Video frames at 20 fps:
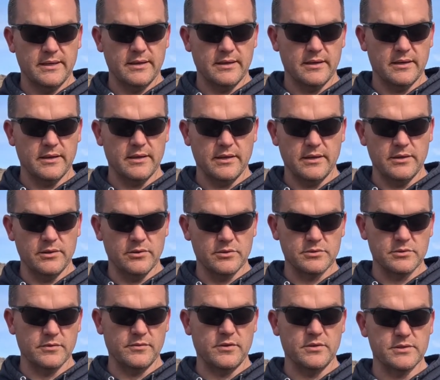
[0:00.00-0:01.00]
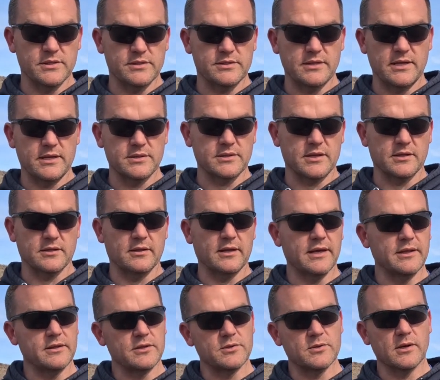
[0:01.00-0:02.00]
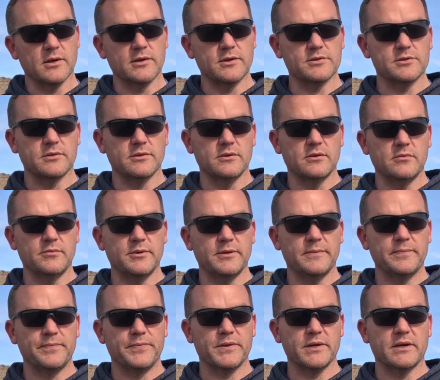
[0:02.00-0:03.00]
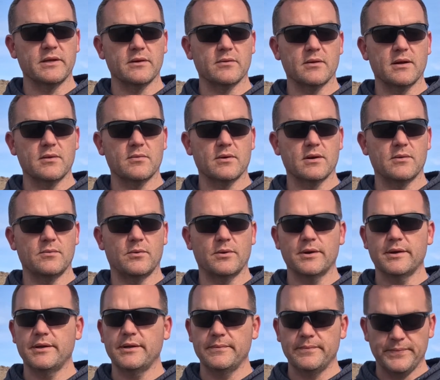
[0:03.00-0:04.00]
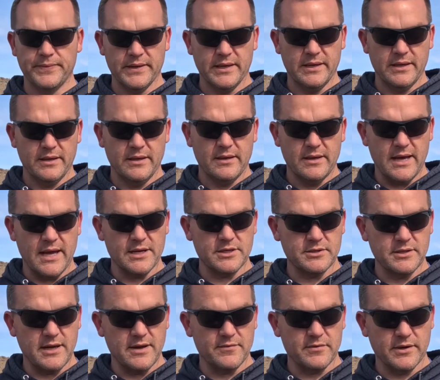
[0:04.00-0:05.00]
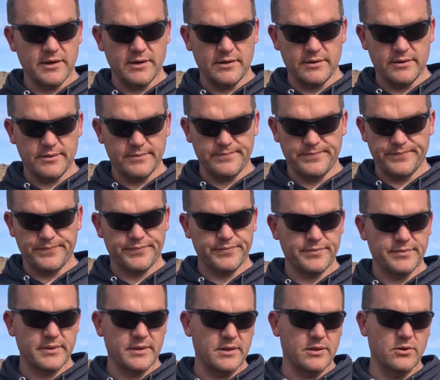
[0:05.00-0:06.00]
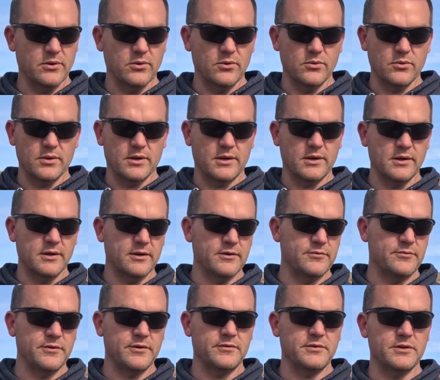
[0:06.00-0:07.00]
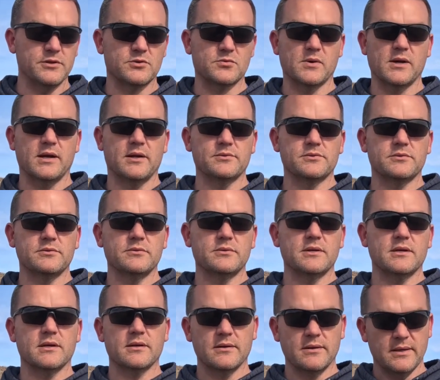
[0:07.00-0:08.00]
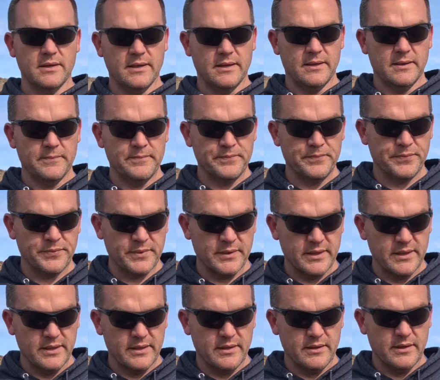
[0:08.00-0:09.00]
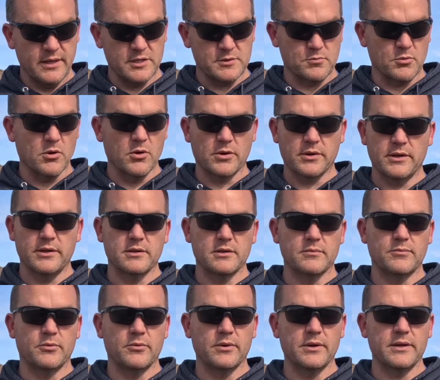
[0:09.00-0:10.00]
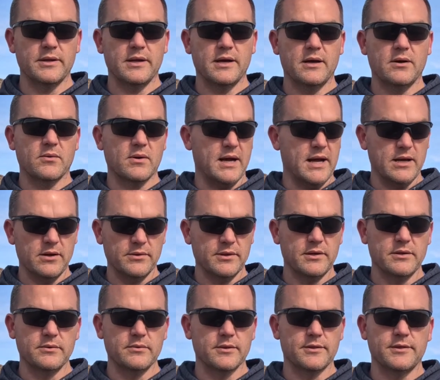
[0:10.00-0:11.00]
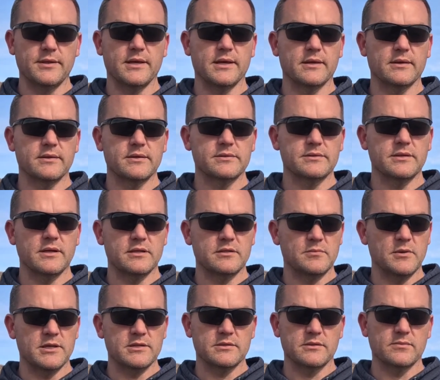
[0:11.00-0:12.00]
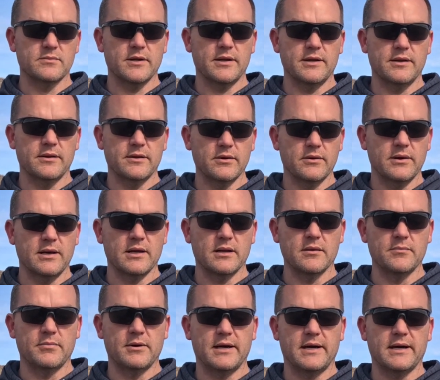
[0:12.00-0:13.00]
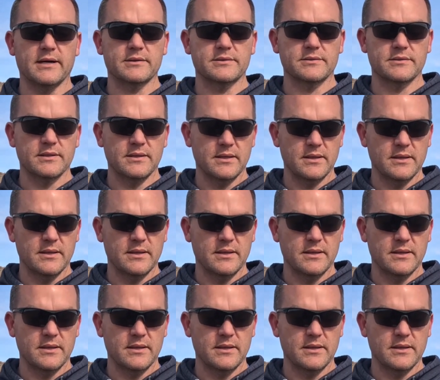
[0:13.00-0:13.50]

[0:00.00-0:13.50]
Uh, in those reviews, I said I was going to lighten the trigger just a little bit to get it right where I wanted it. Actually, after getting a, oh, 150-ish rounds through there, it's broken into the point now where I don't need to do a thing. This gun's basically ready to go out of the box.